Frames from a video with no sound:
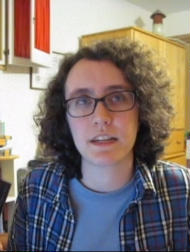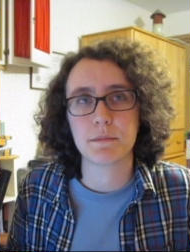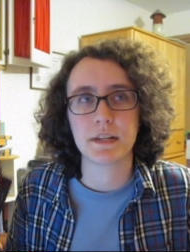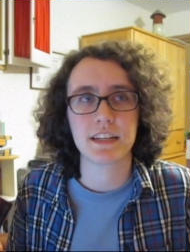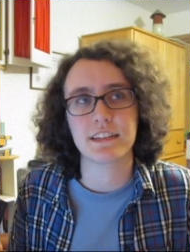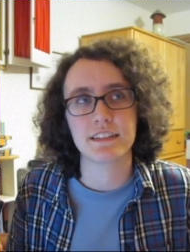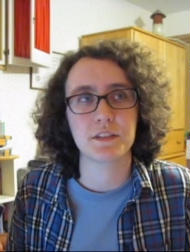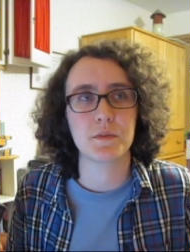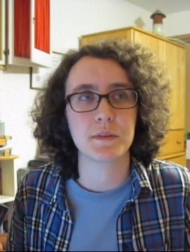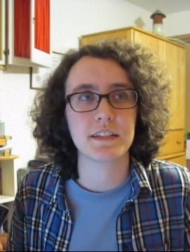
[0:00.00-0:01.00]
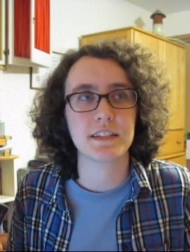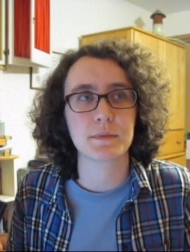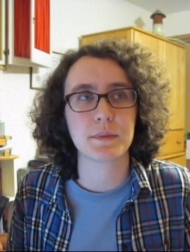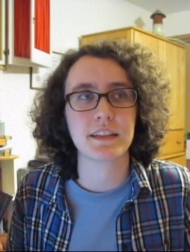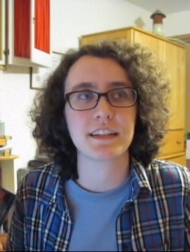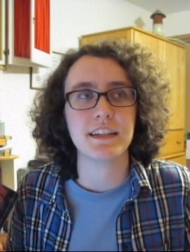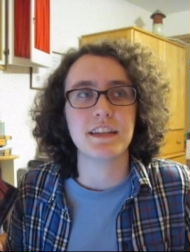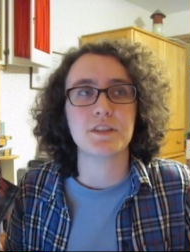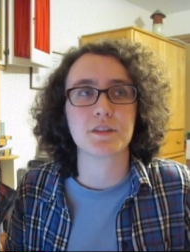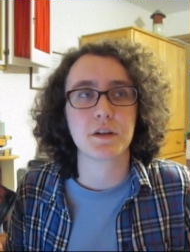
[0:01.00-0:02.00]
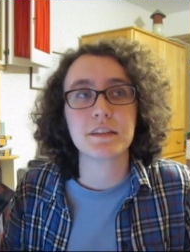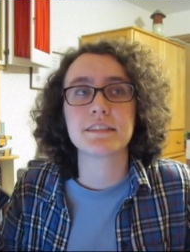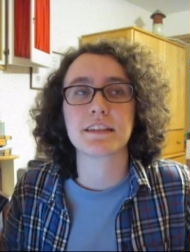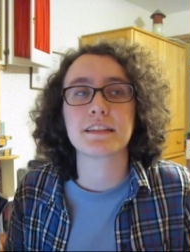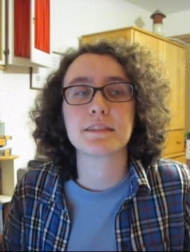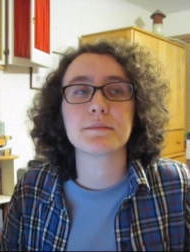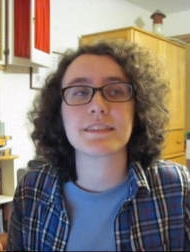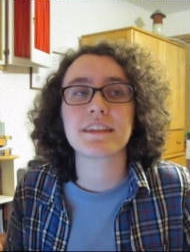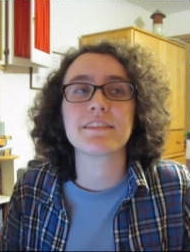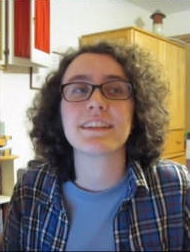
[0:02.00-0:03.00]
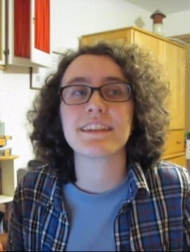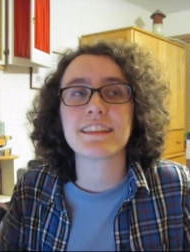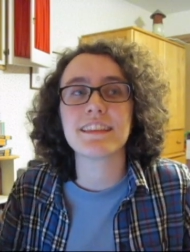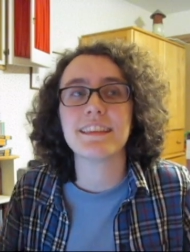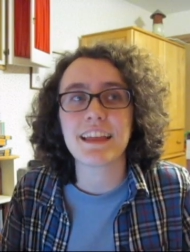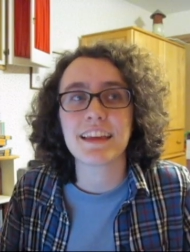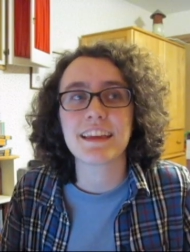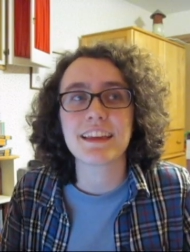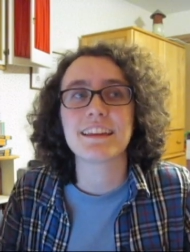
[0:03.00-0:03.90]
I'm not going to tell you what it is, but, like, Charlie said some stuff I didn't like.